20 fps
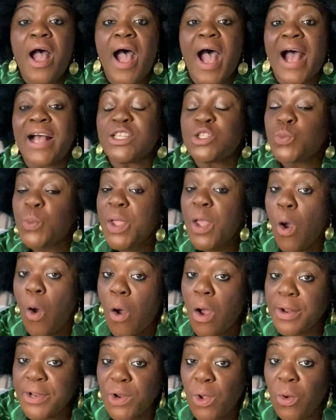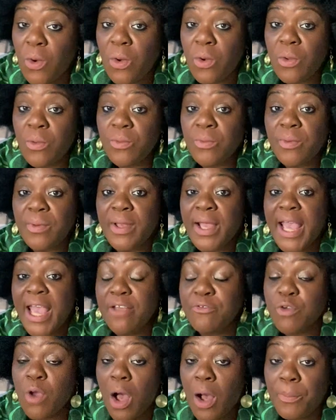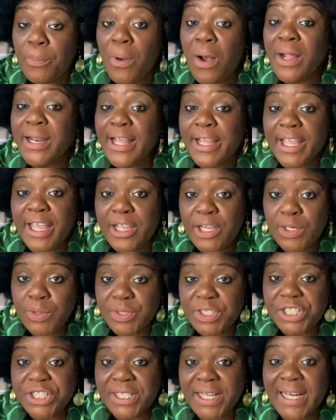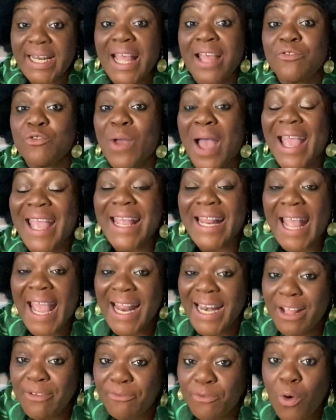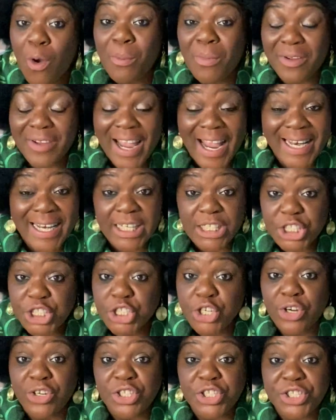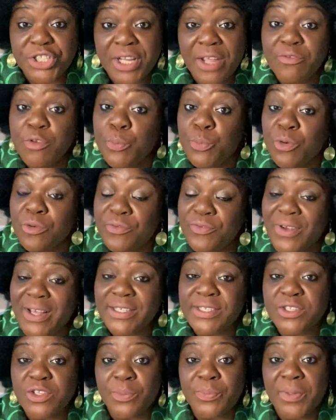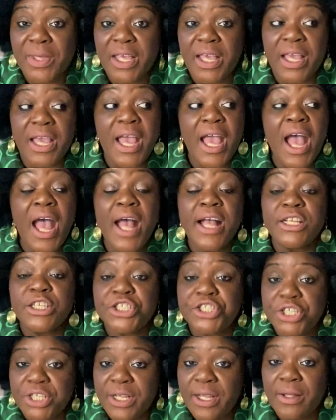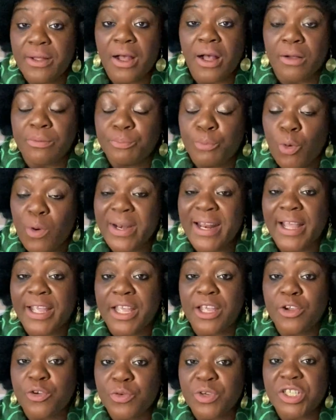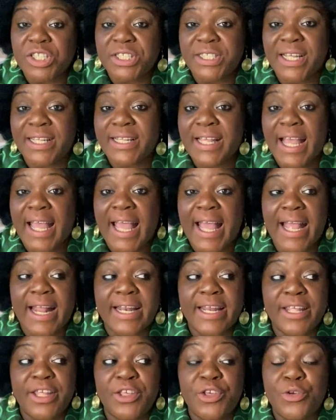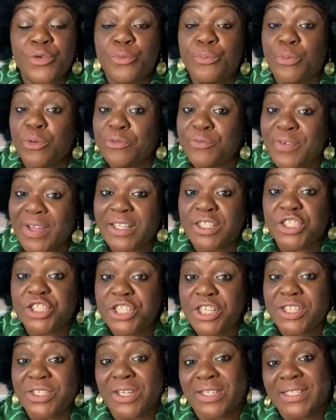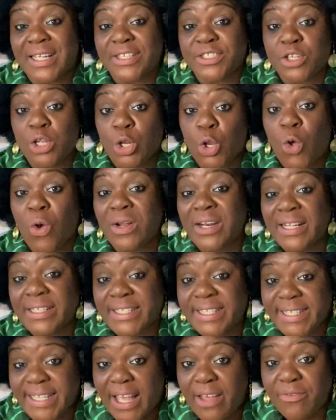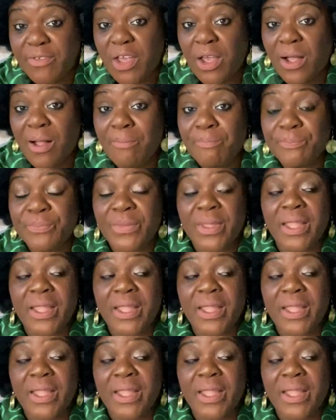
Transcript: As we all know, if you are a born again Christian, if you are in any form of any church, if you profess to be a born again Christian and you profess Jesus as your Lord and Savior,